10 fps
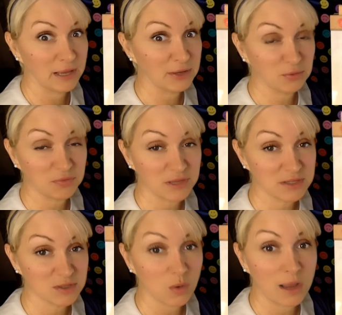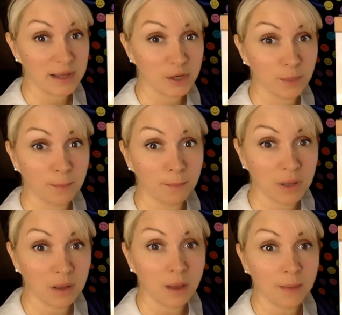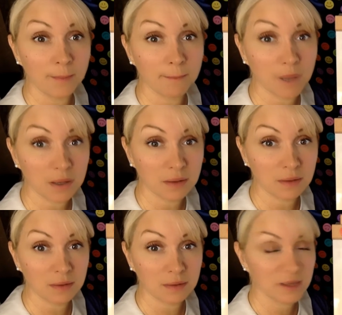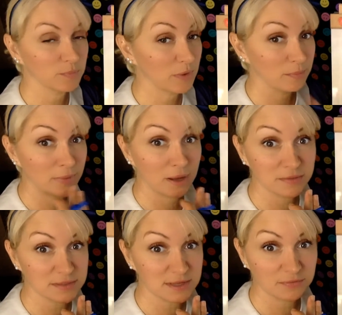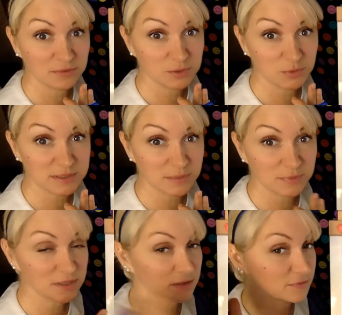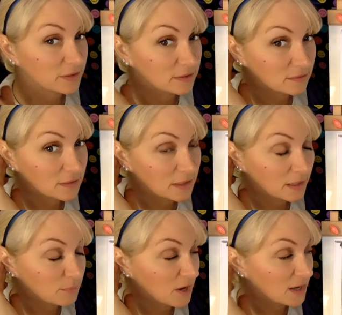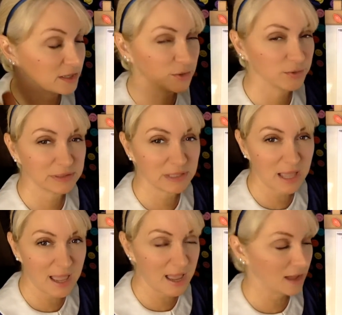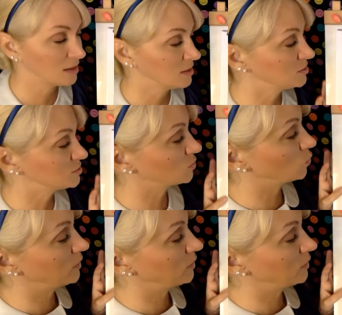I don't think so. I hear b, b. And my mouth is definitely doing something different, and I'm not hearing the ah. So